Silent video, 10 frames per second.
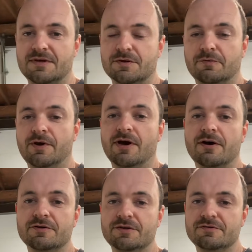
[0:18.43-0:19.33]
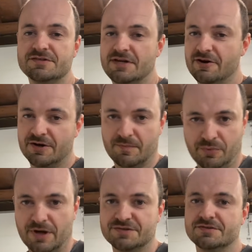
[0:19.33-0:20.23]
we all use an air
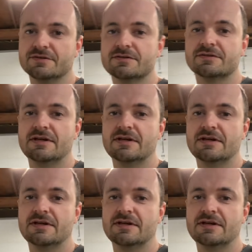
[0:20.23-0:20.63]
compressor